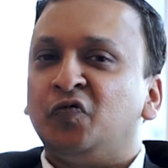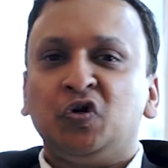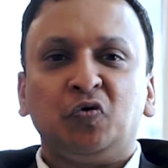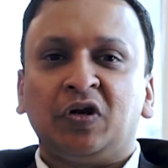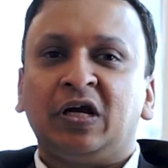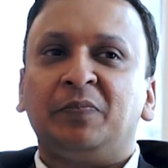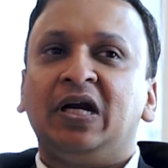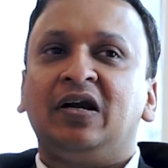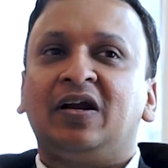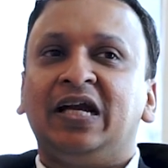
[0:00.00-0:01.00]
would you
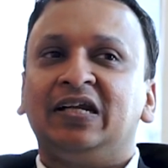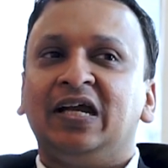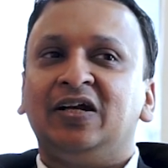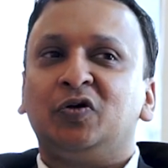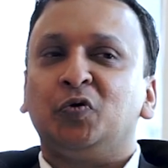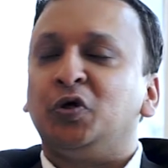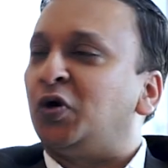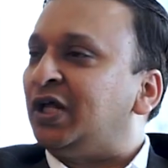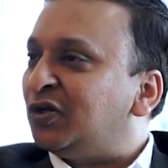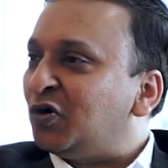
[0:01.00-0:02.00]
recommend RateGain to your
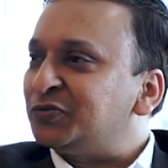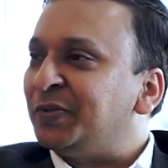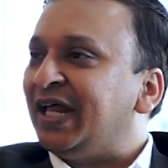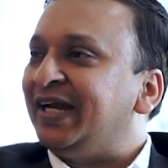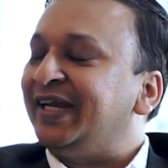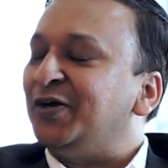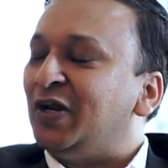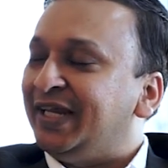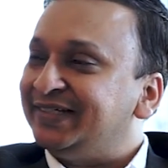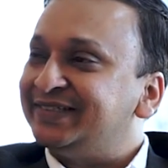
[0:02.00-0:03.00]
other hospitality
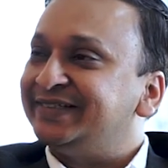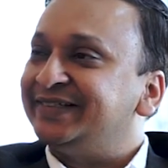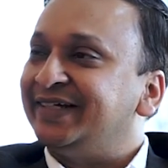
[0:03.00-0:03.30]
colleagues?